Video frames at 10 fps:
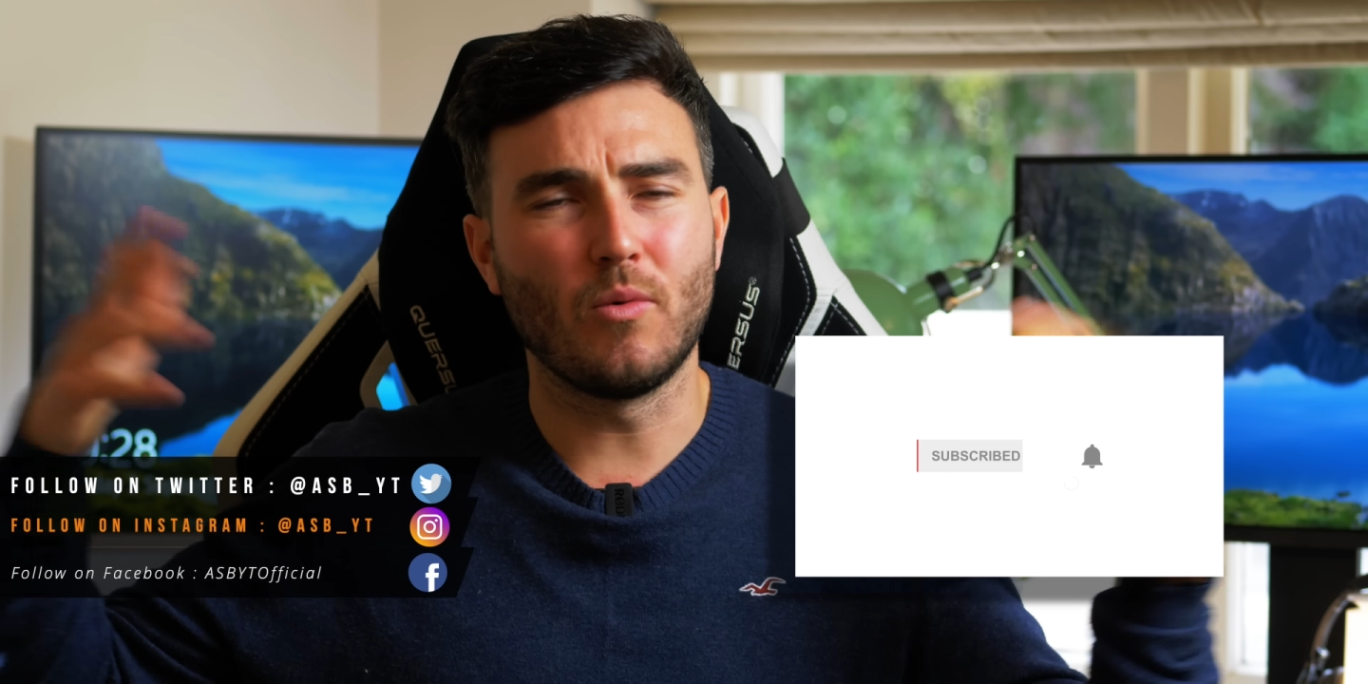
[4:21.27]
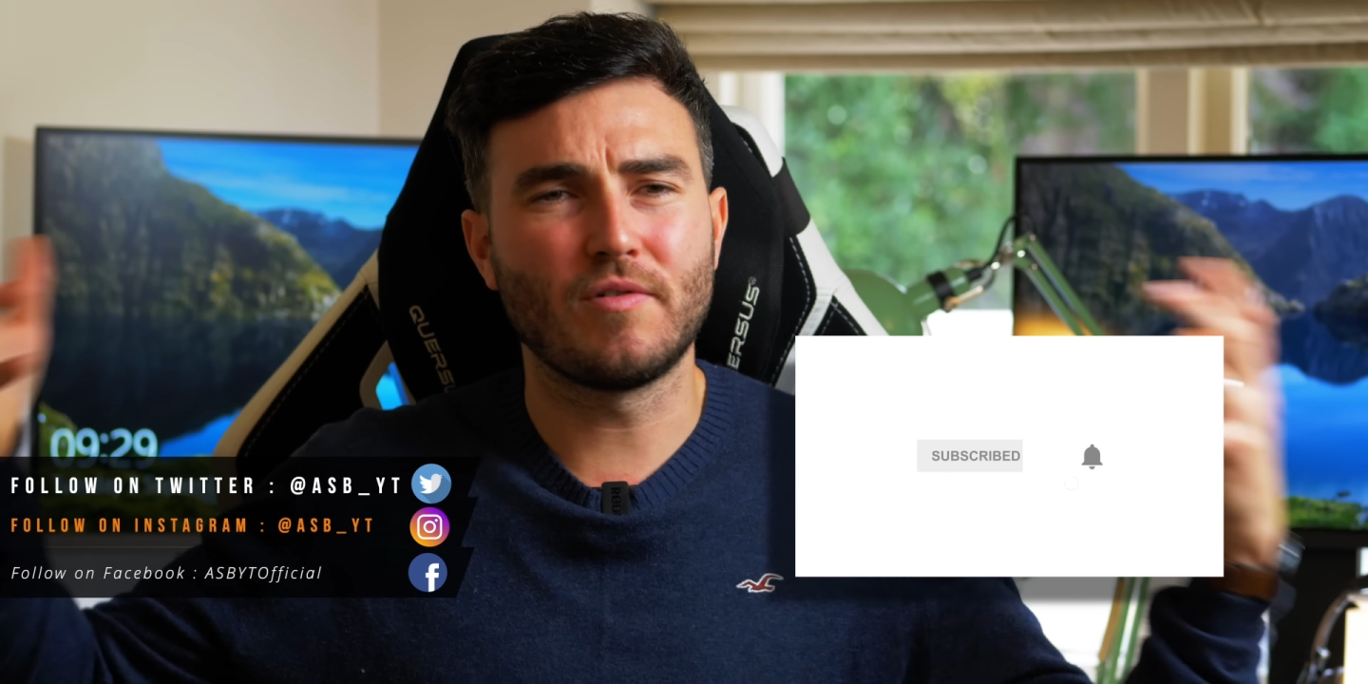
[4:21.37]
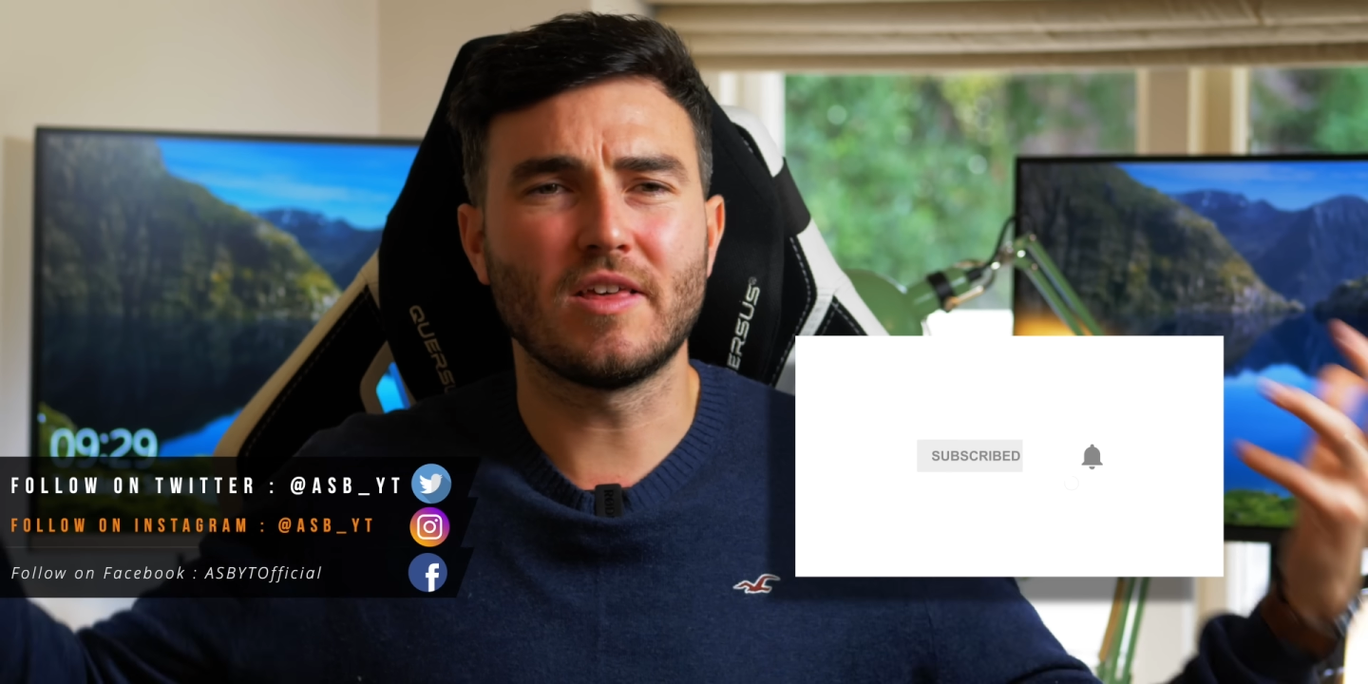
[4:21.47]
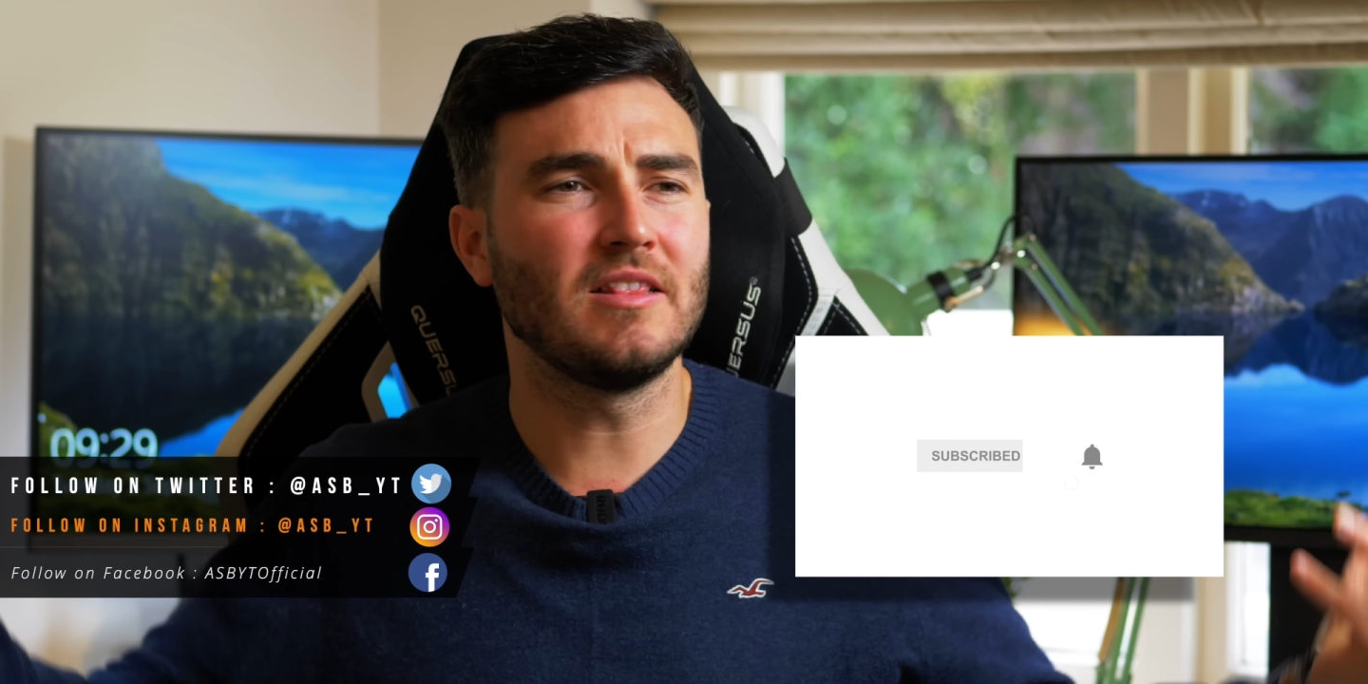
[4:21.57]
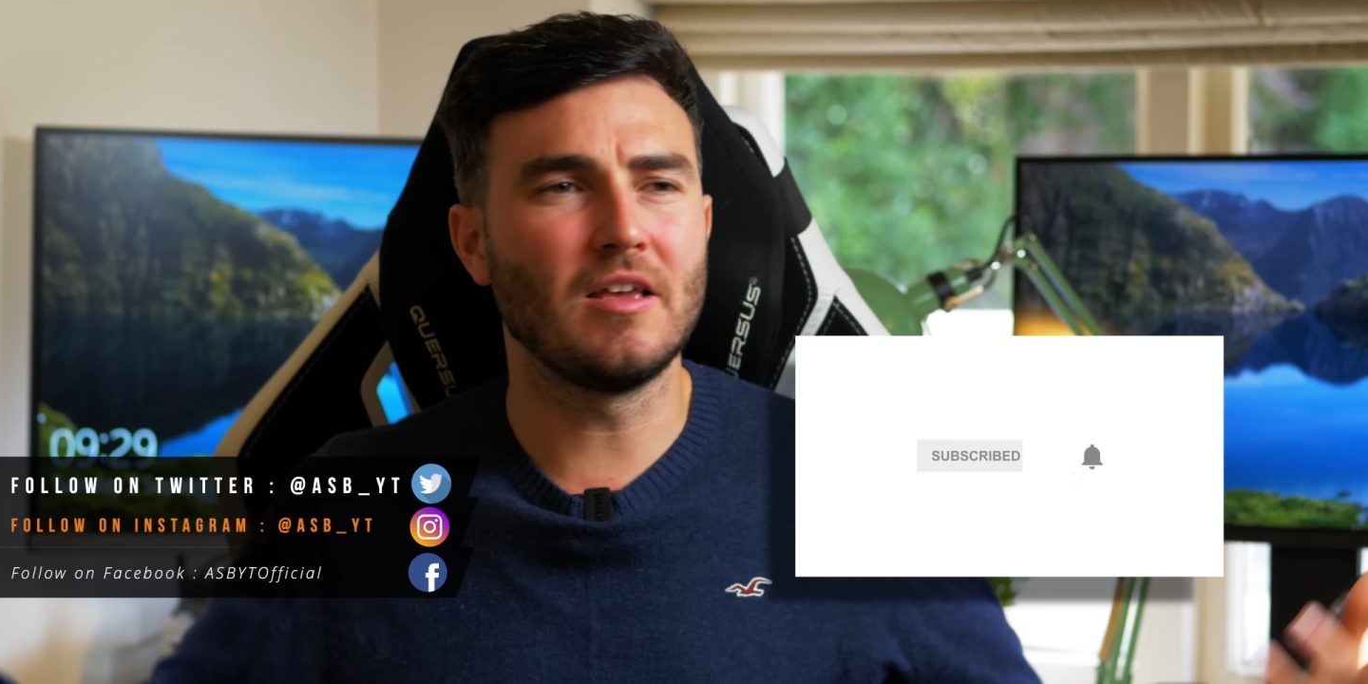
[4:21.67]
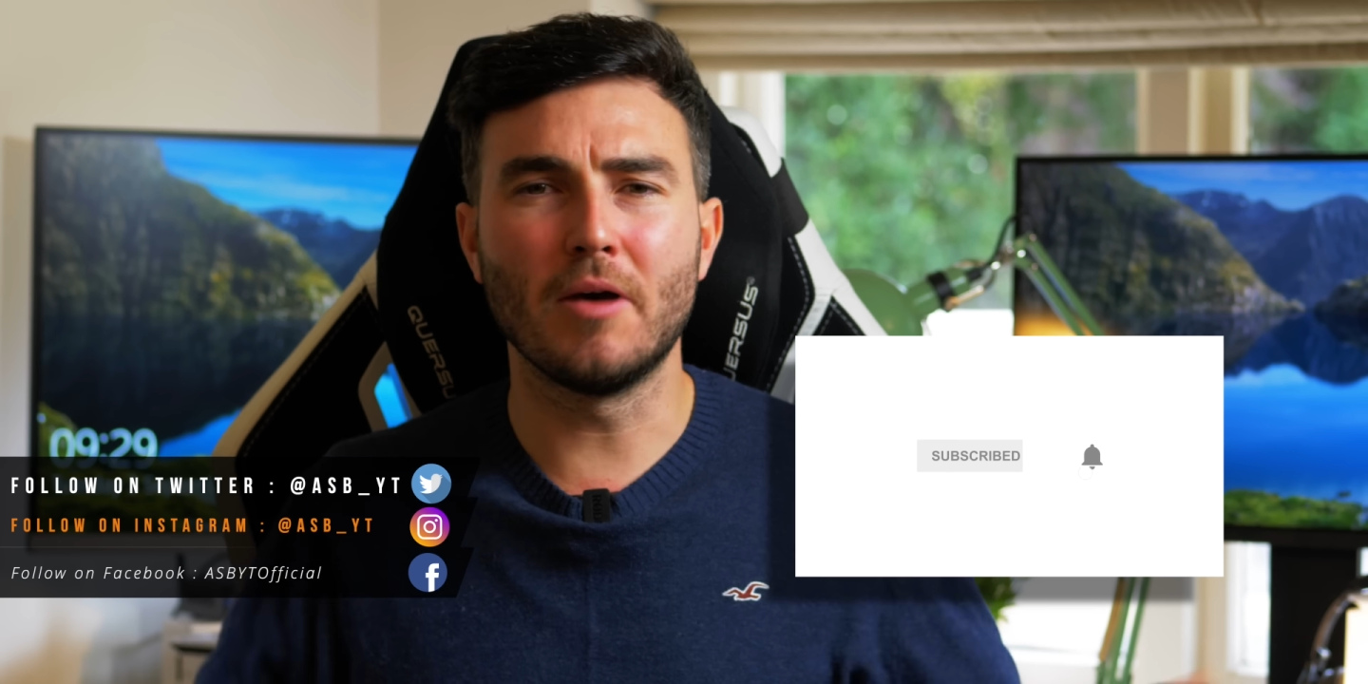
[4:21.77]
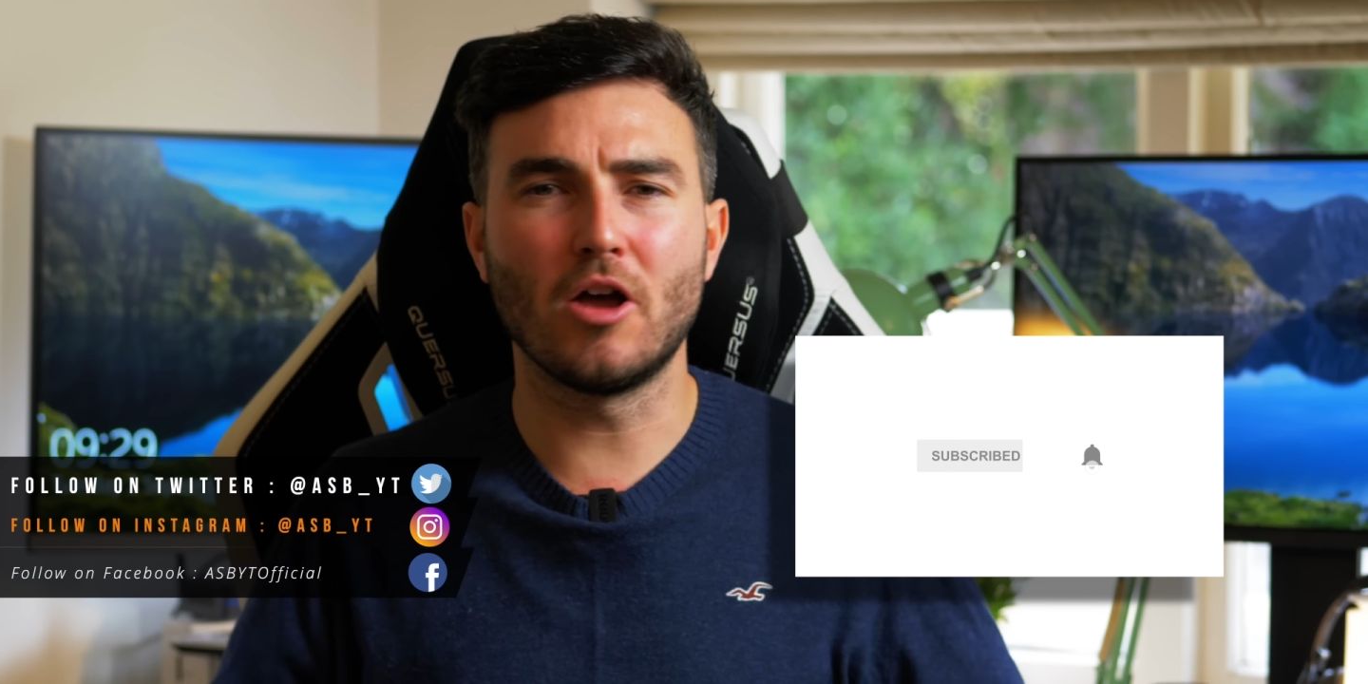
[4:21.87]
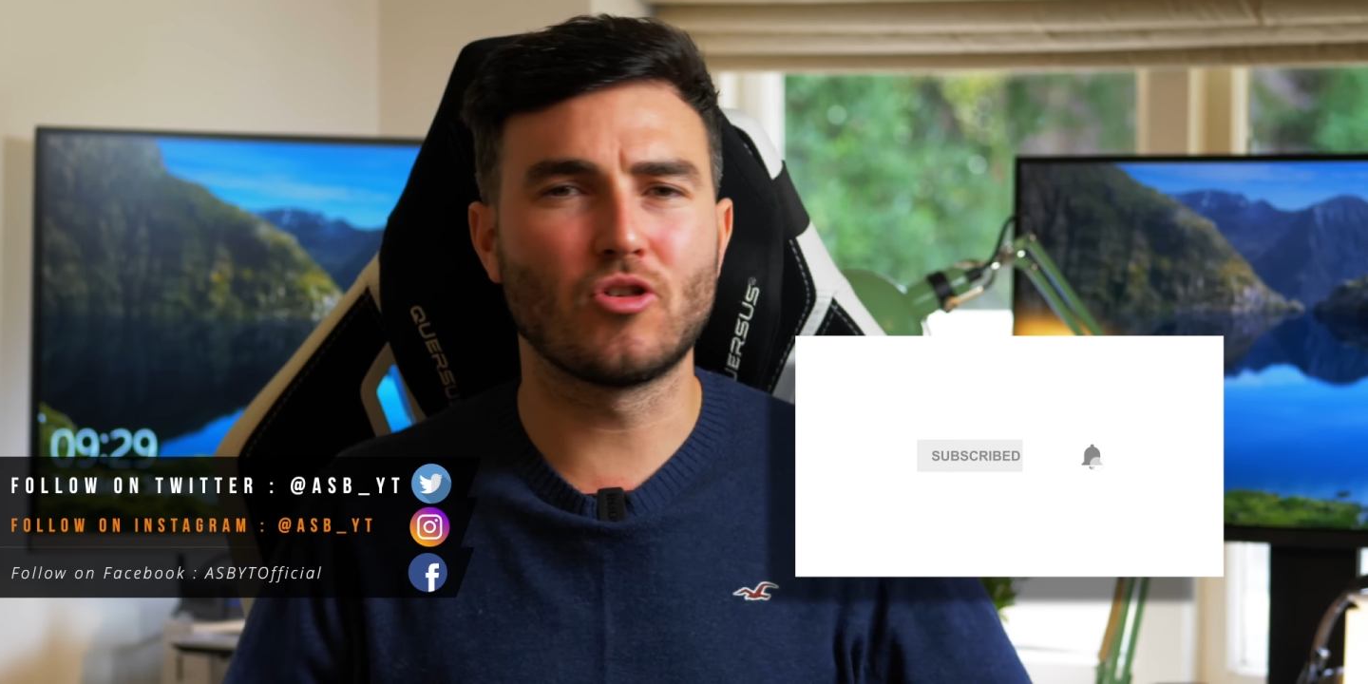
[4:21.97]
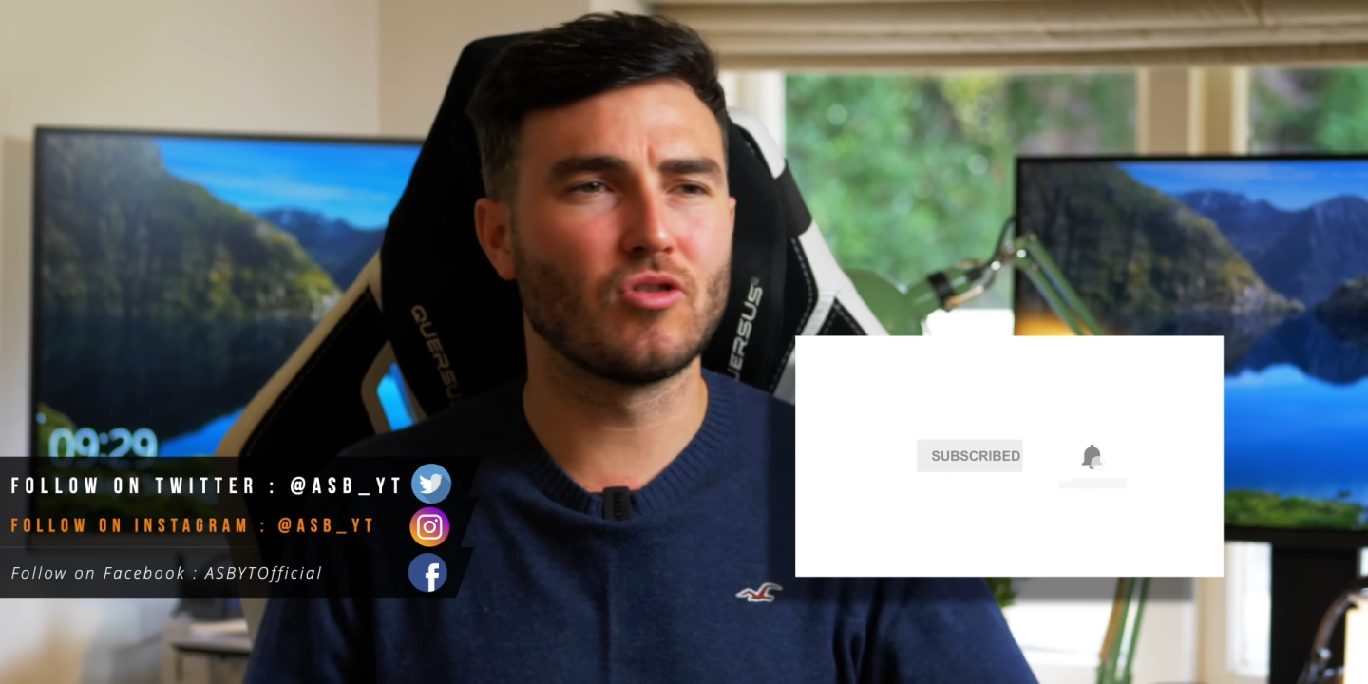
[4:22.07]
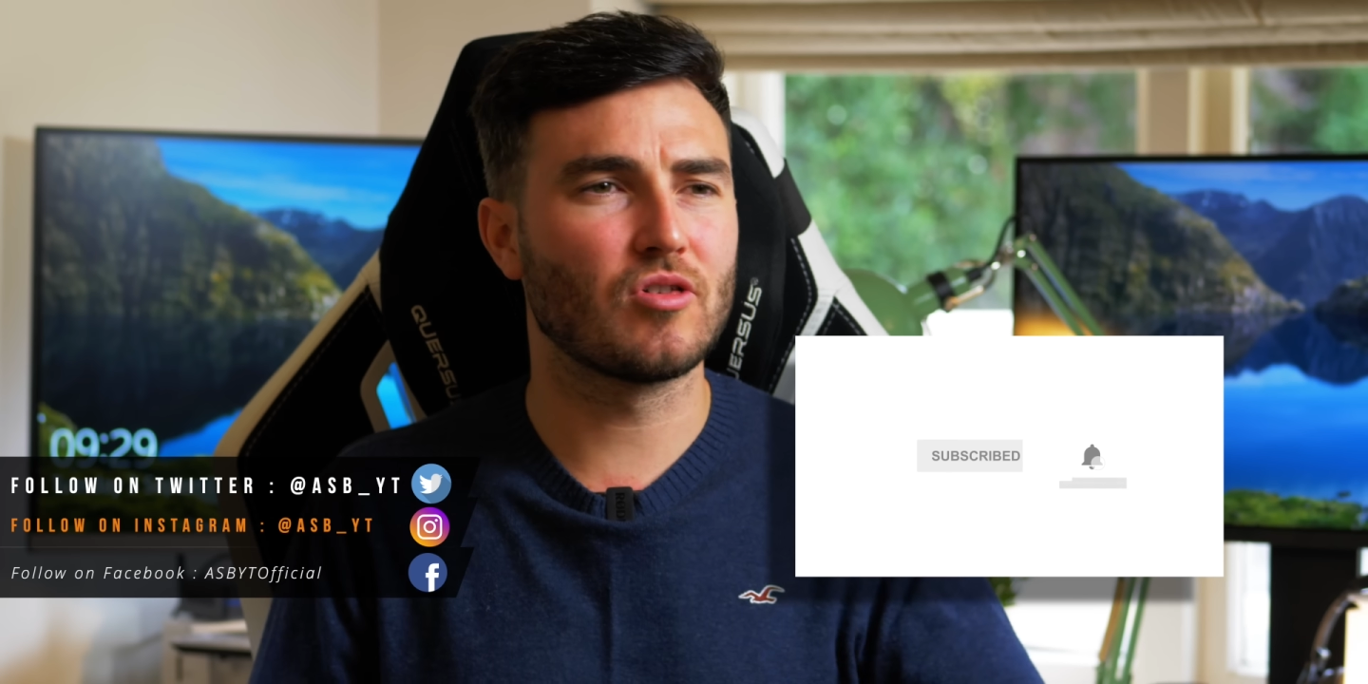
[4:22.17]
we've seen the
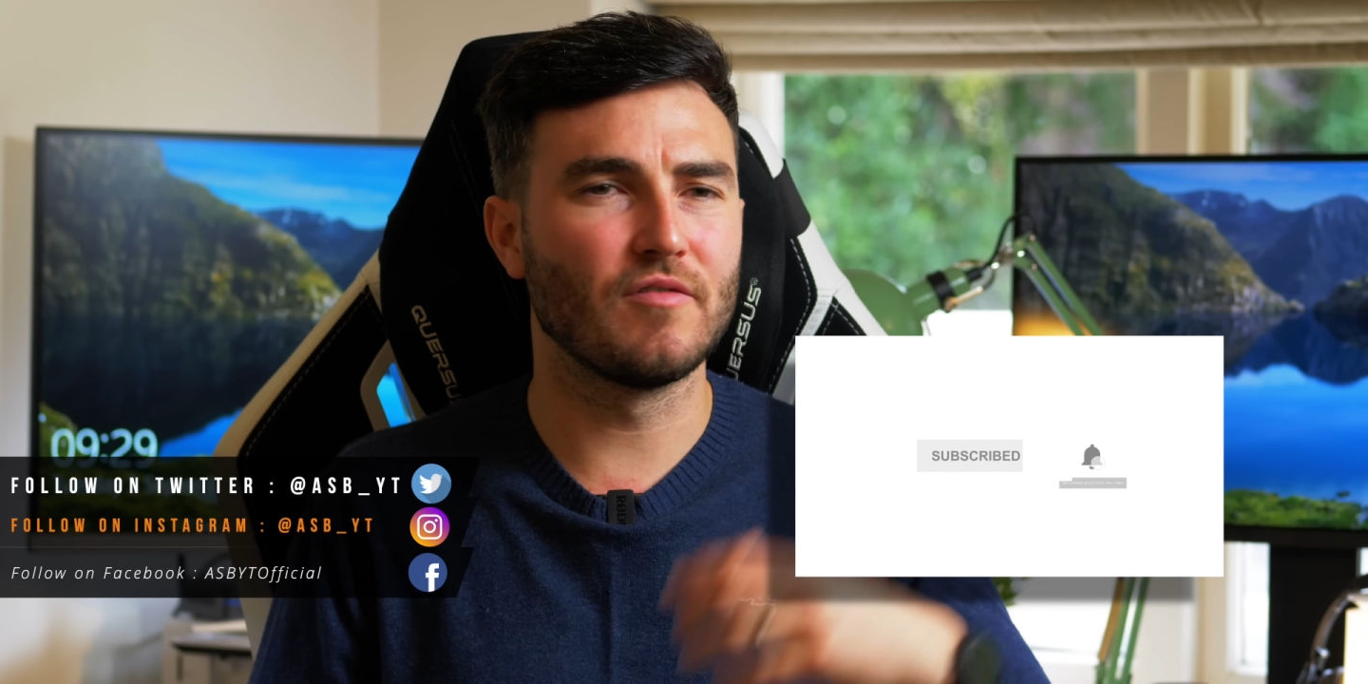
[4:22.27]
emergence